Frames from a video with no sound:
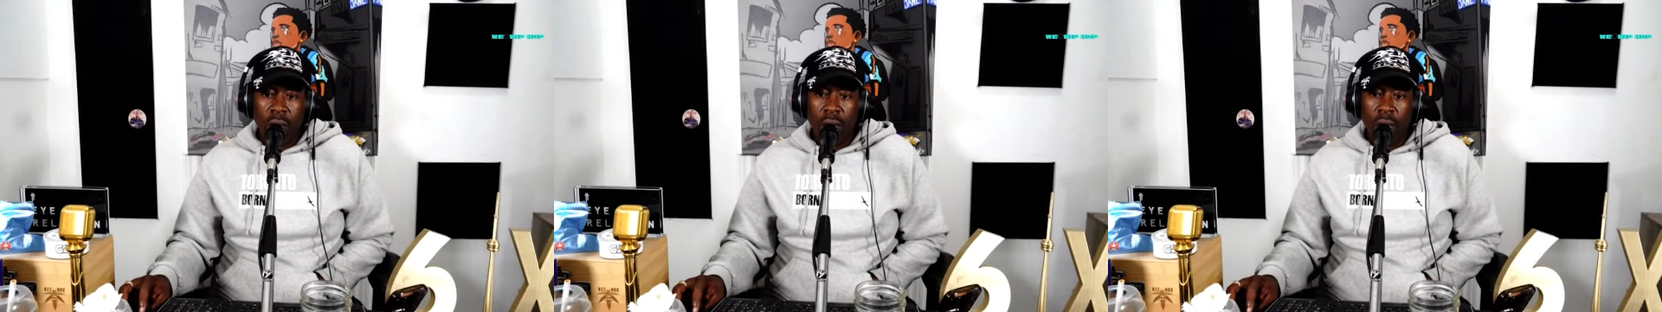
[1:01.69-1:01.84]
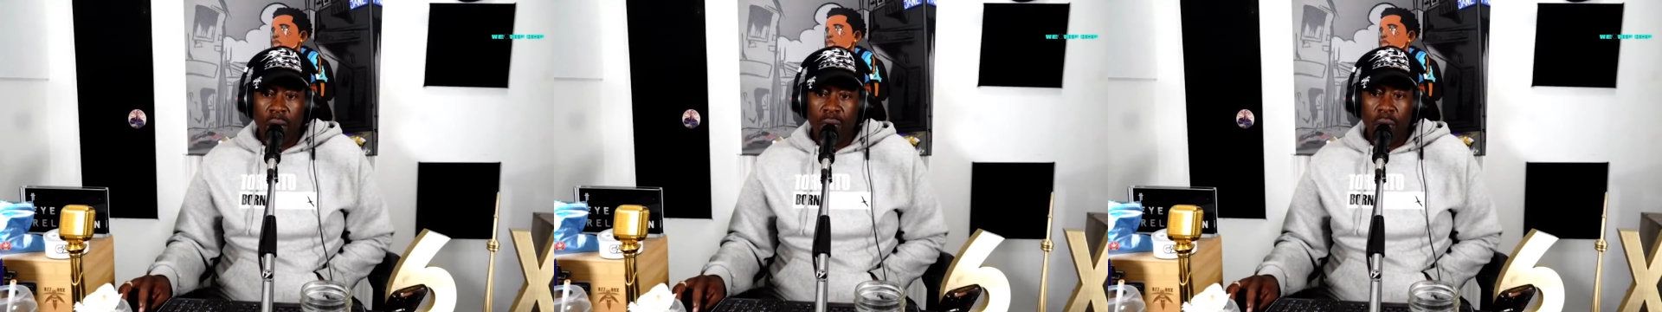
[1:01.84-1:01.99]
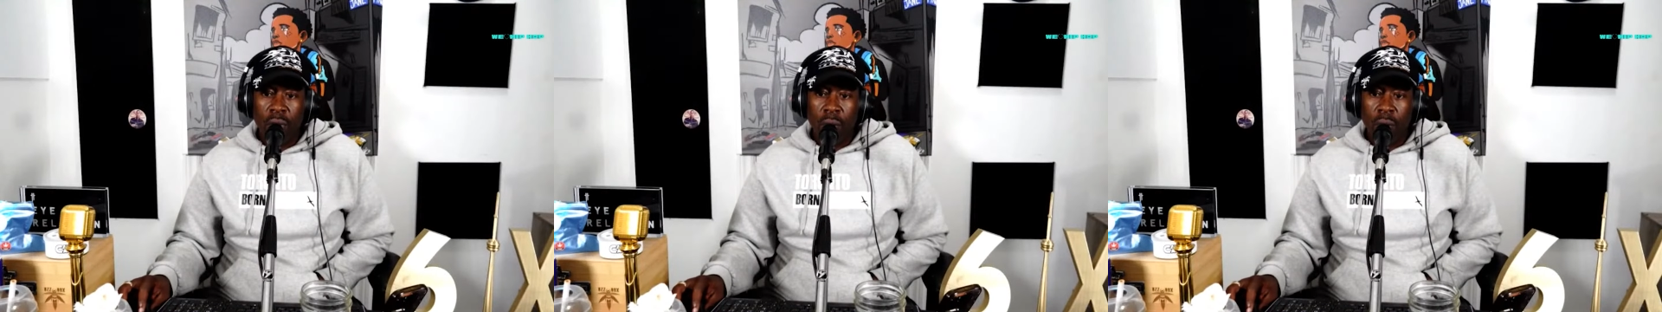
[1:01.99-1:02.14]

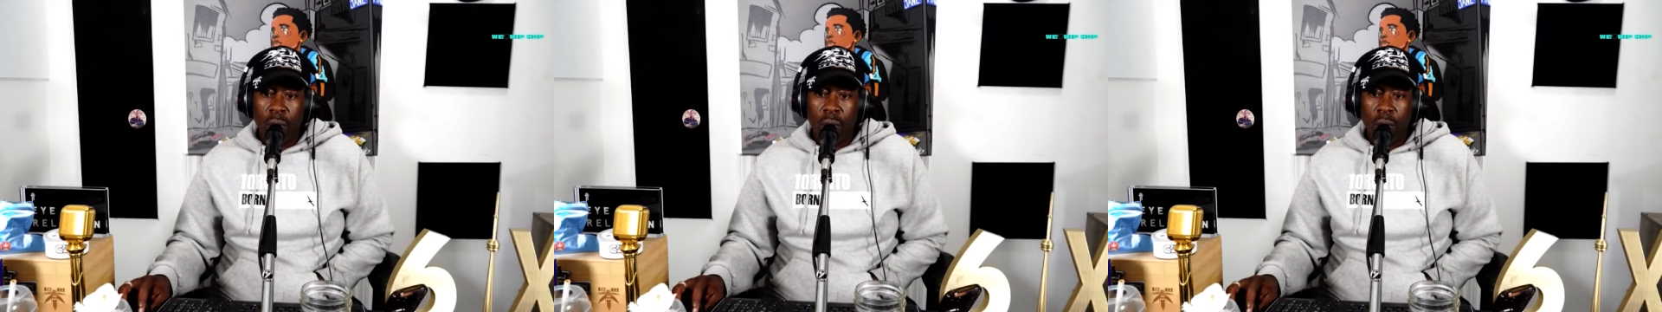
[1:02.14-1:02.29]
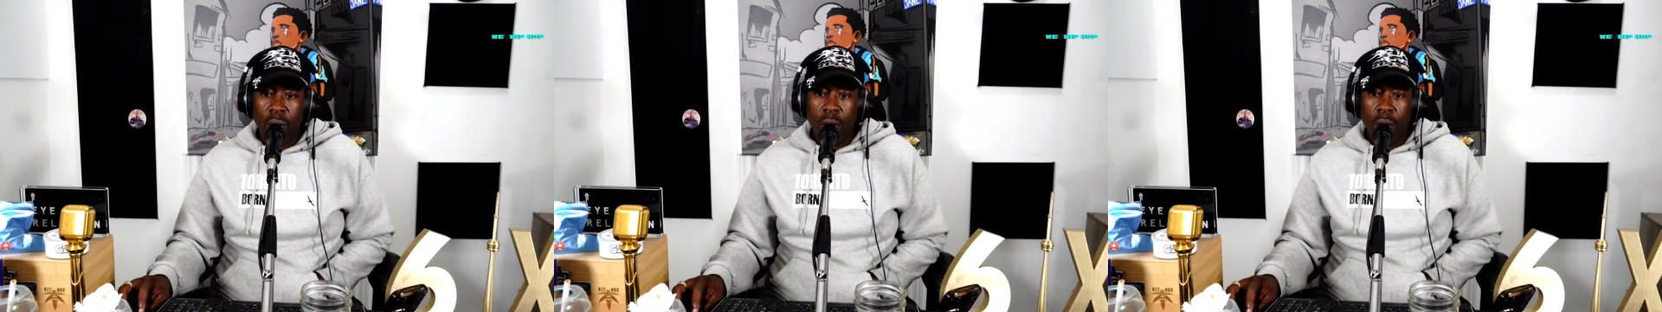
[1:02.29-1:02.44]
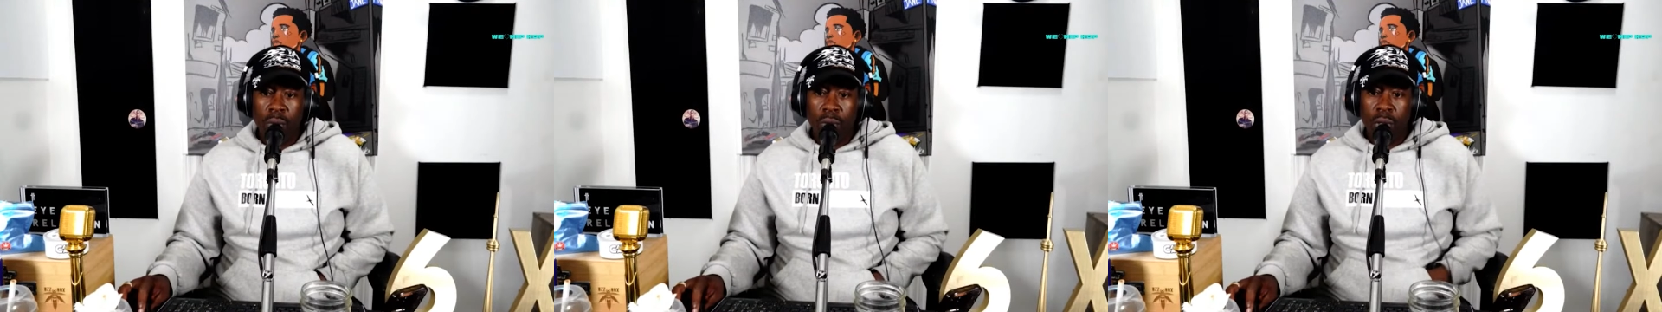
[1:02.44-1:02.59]
never know when it
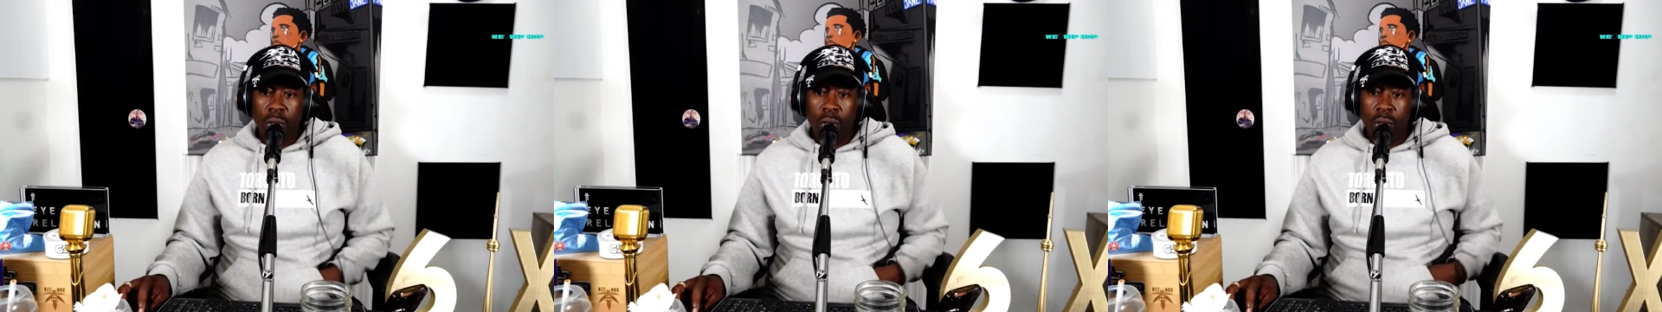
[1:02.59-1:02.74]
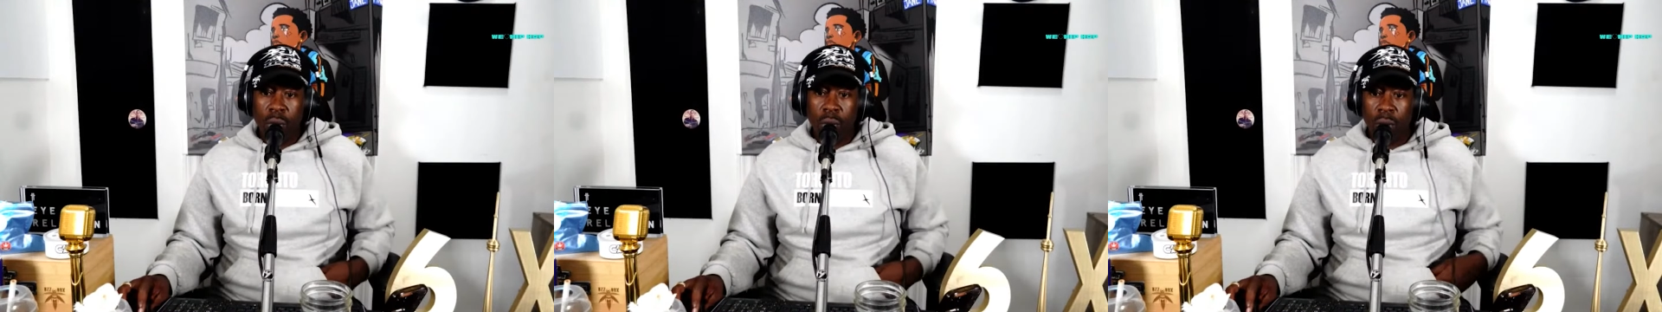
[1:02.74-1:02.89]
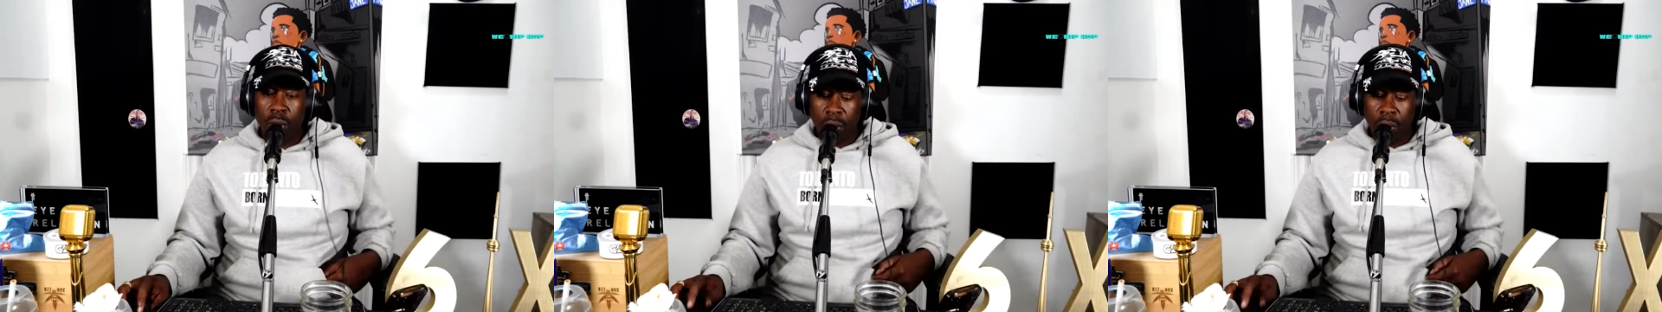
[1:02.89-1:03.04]
comes to this
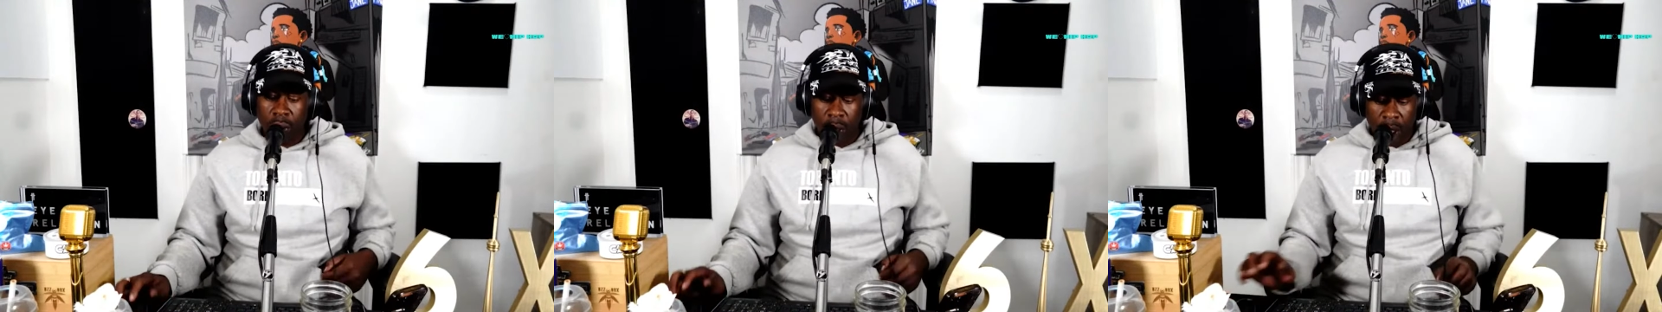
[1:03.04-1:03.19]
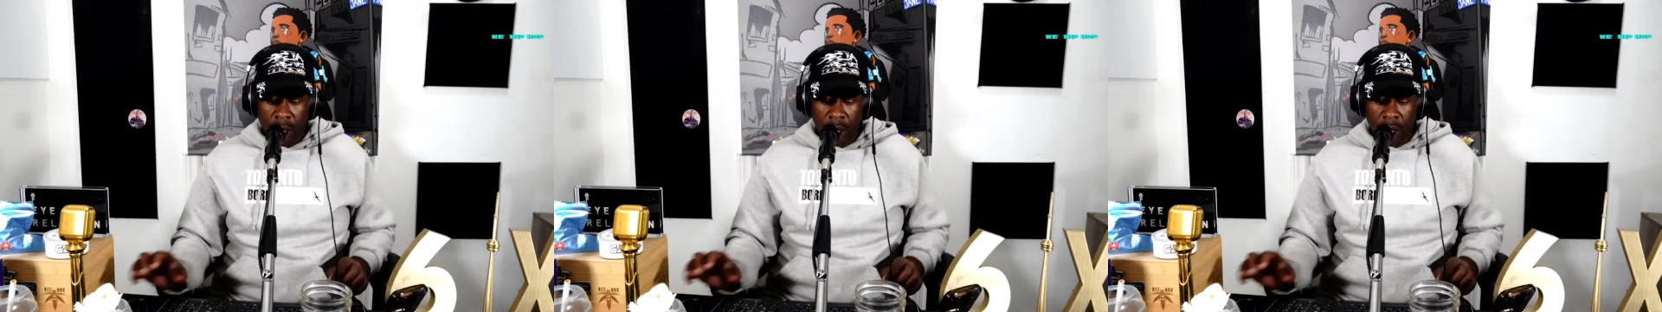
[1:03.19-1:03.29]
Twitter shit.